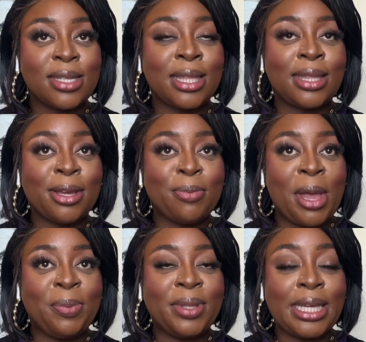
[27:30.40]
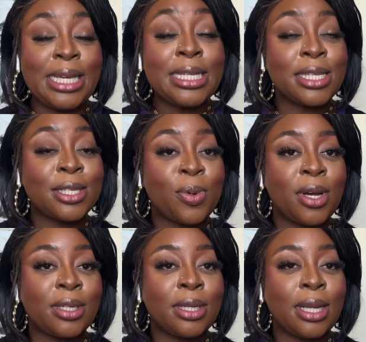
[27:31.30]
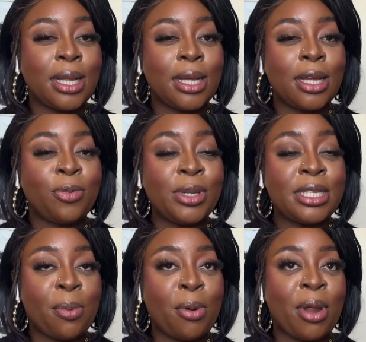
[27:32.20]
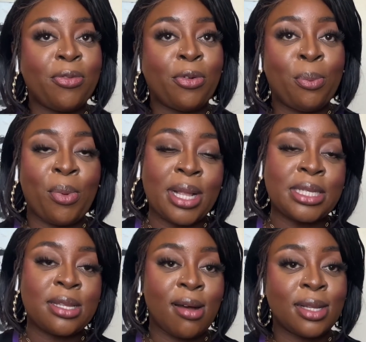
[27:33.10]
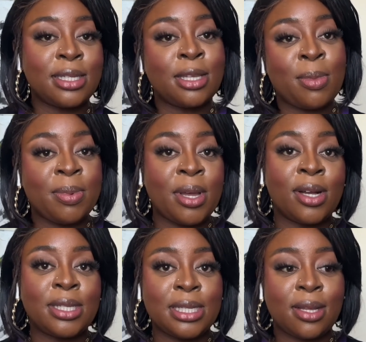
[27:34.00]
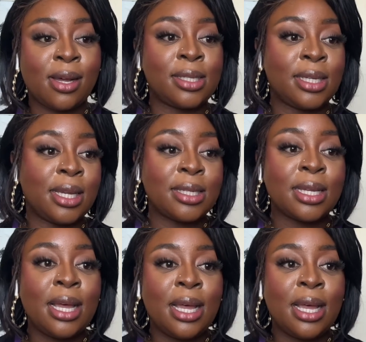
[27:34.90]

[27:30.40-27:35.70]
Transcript: I think maybe the easiest one, if we step away from brands to artists and maybe artist to artist,